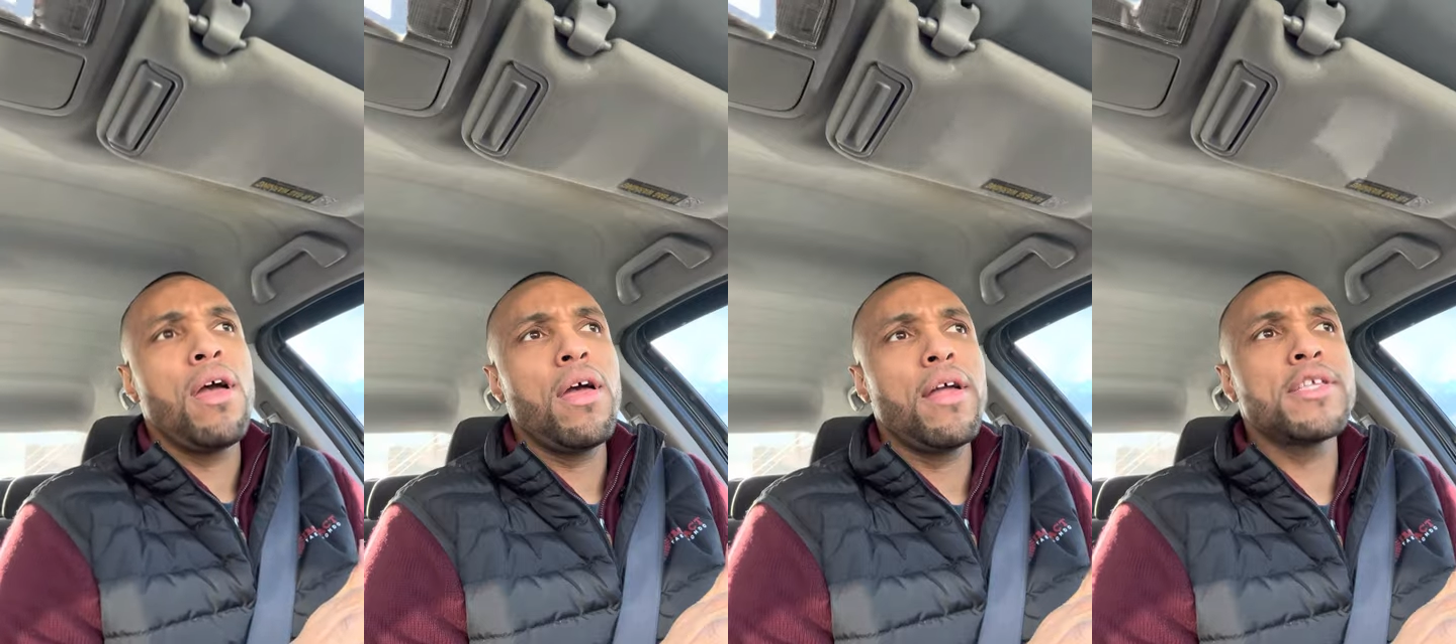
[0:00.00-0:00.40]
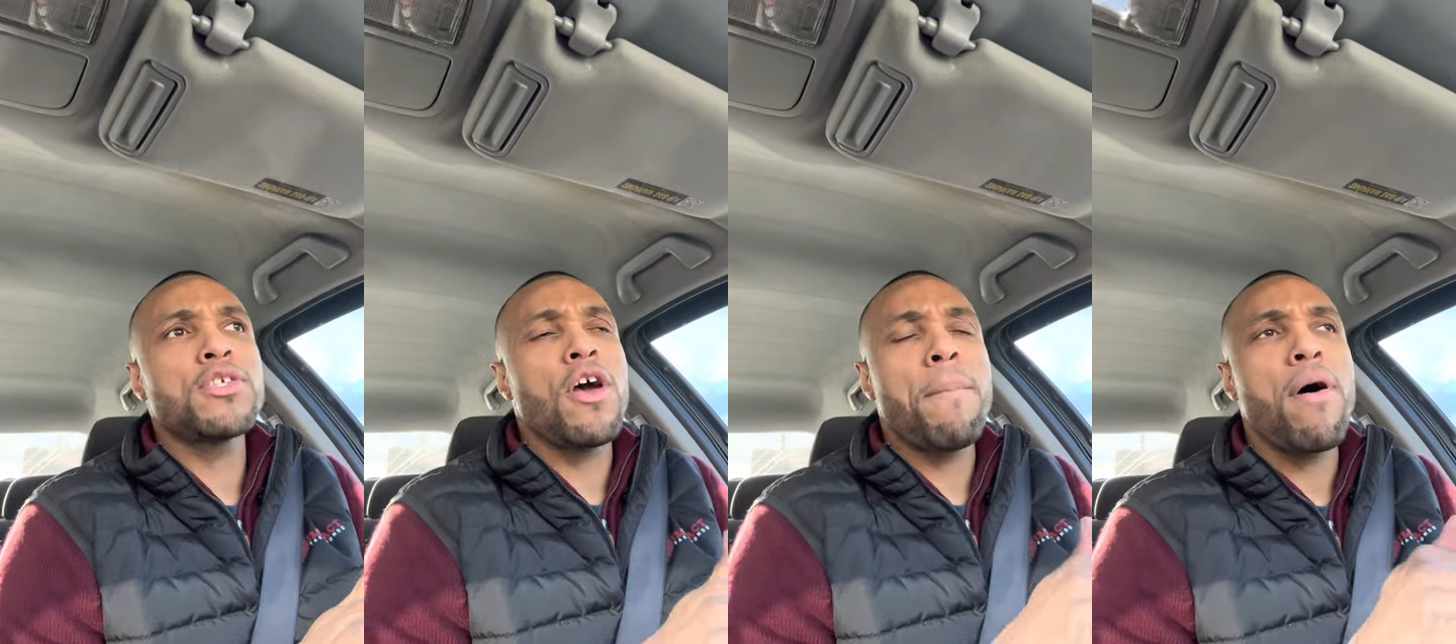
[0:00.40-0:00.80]
in
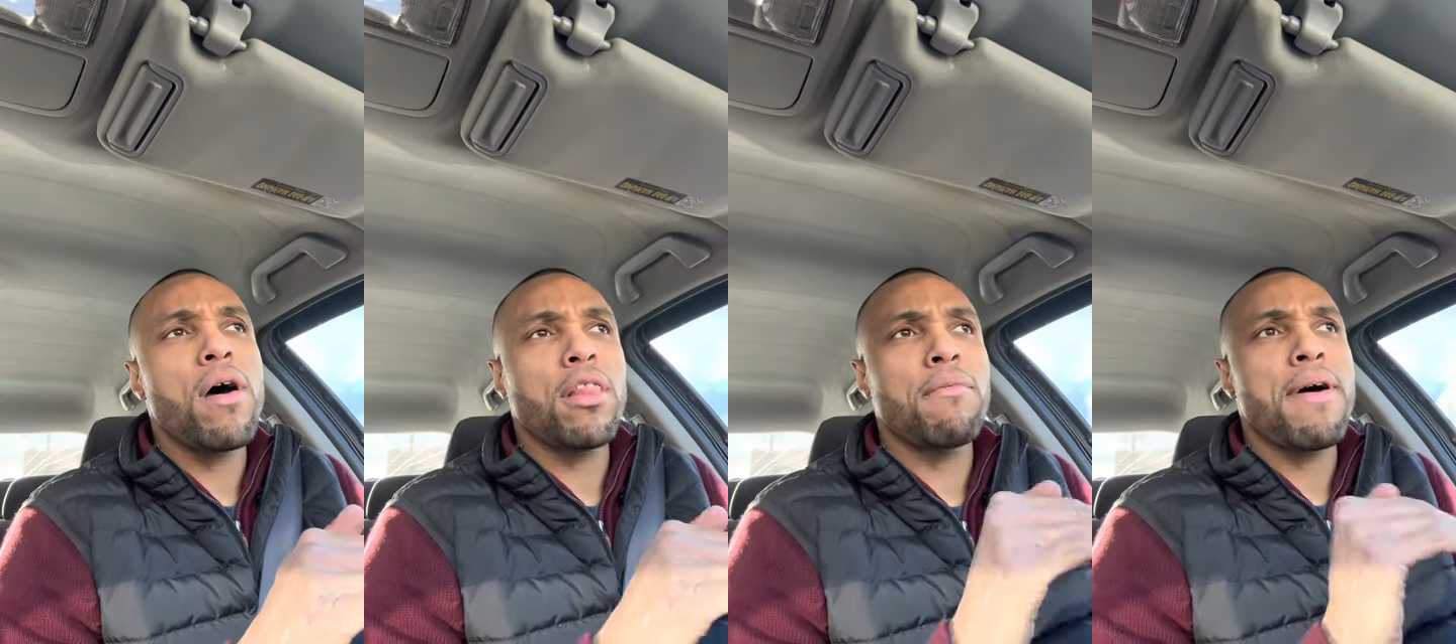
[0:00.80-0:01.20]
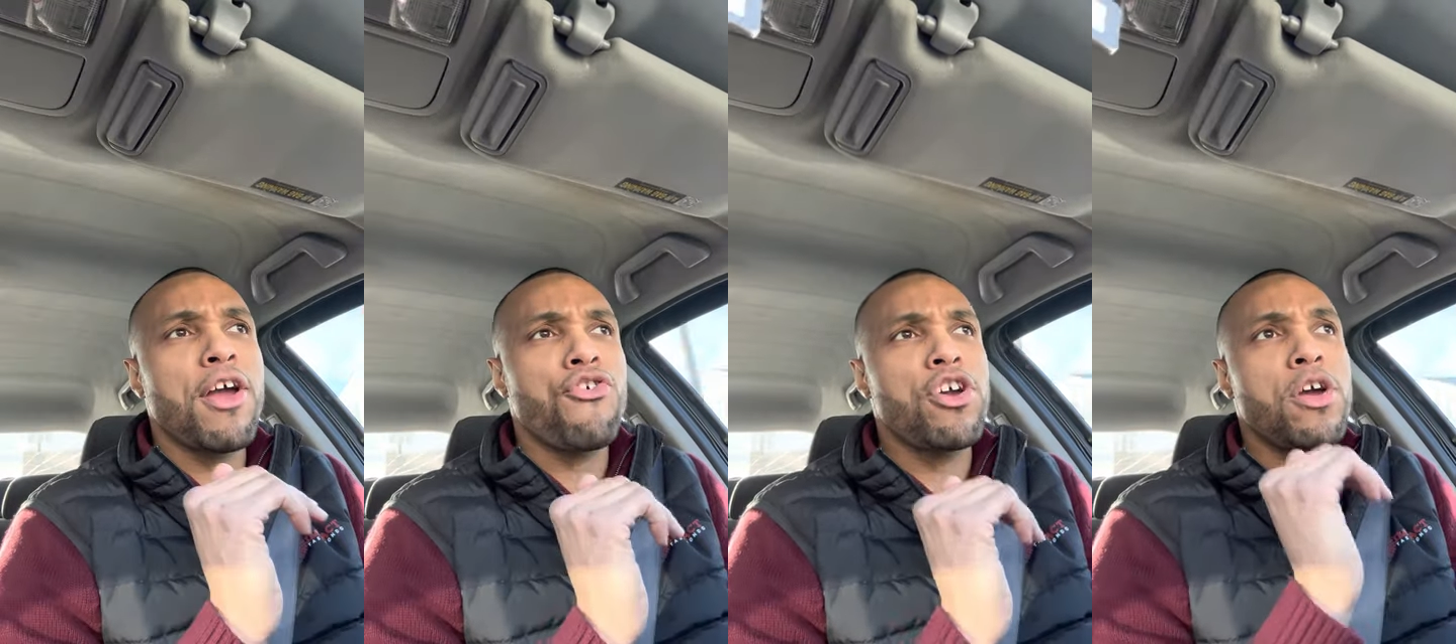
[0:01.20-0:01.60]
certain parts of my
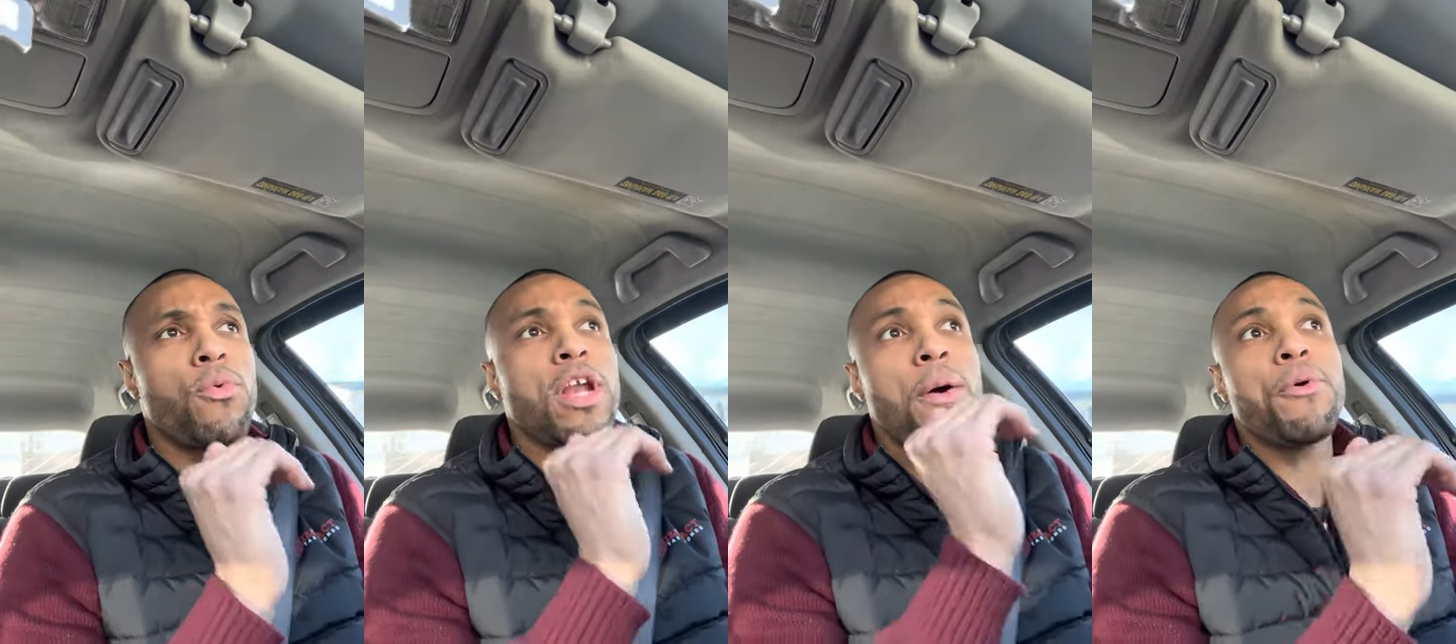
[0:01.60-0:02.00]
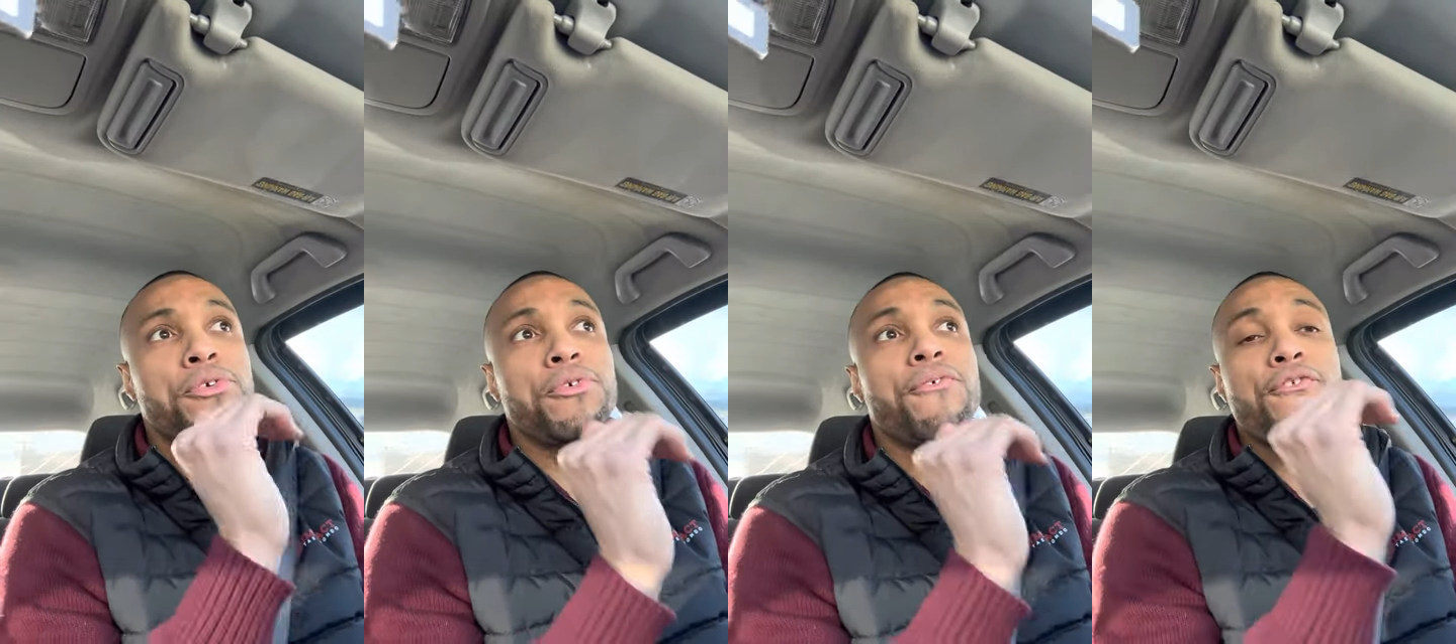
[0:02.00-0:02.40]
career when I
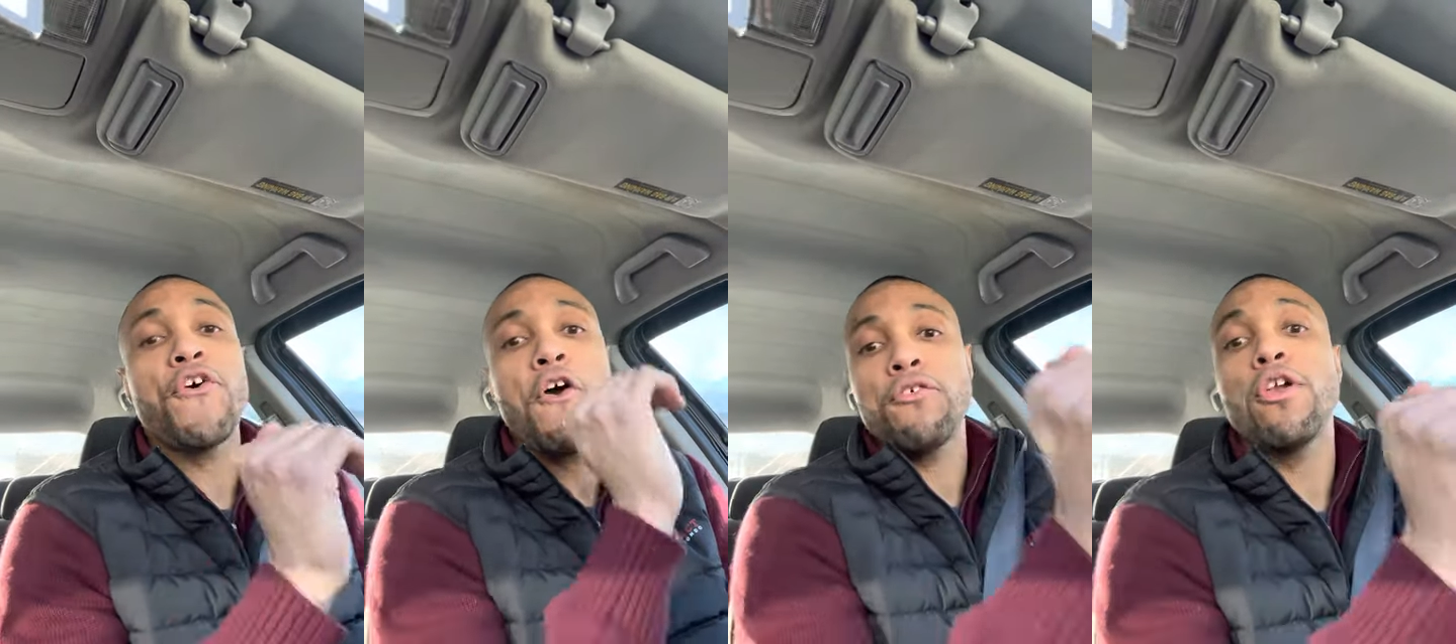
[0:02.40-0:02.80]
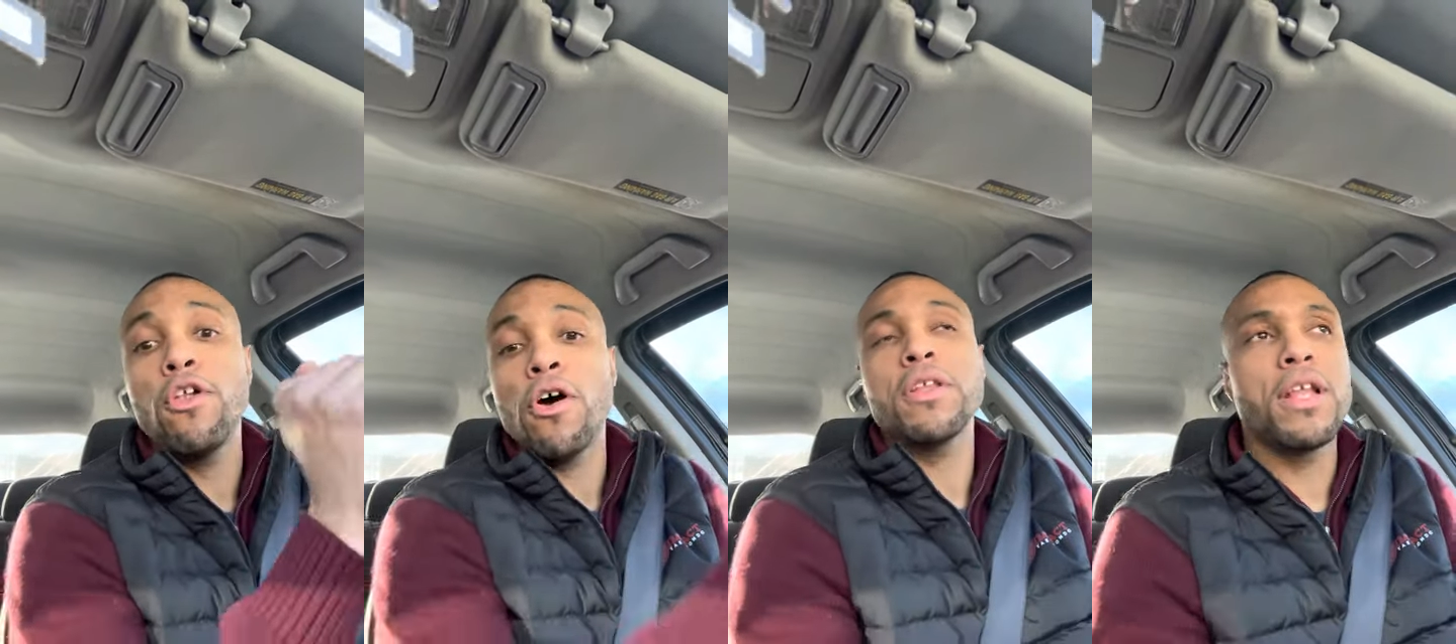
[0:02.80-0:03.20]
was further
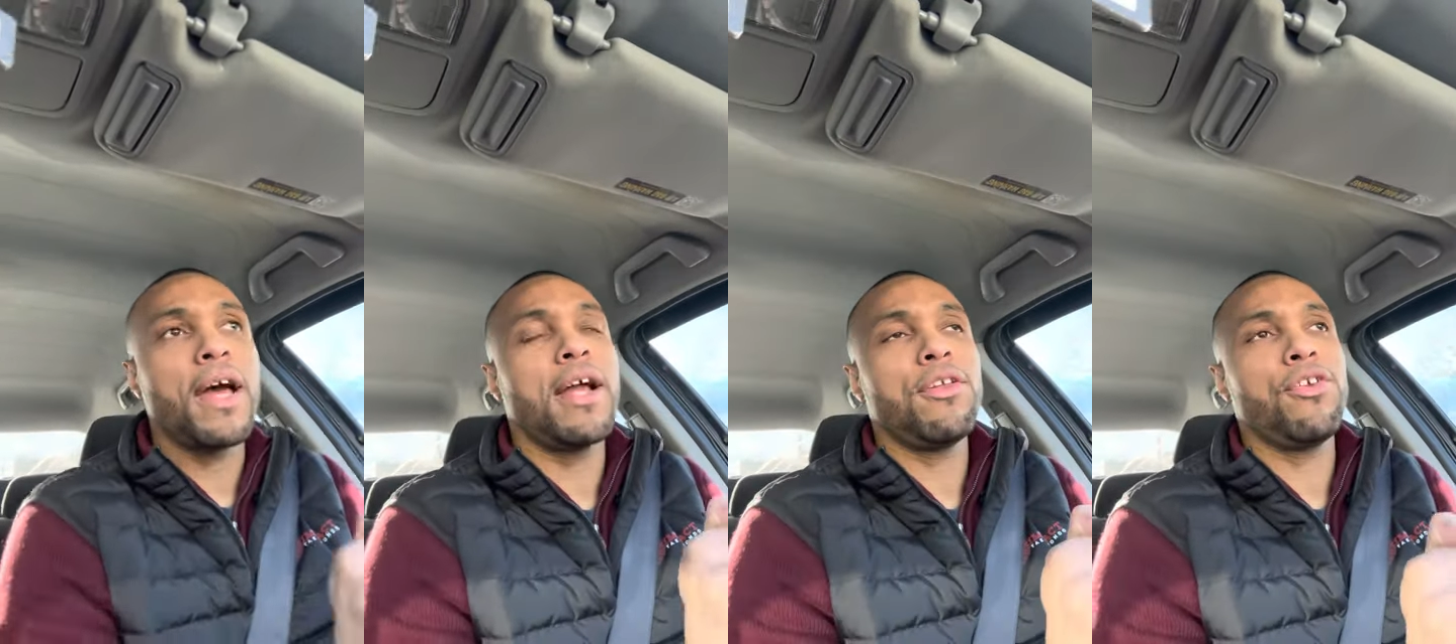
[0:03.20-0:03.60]
along the line.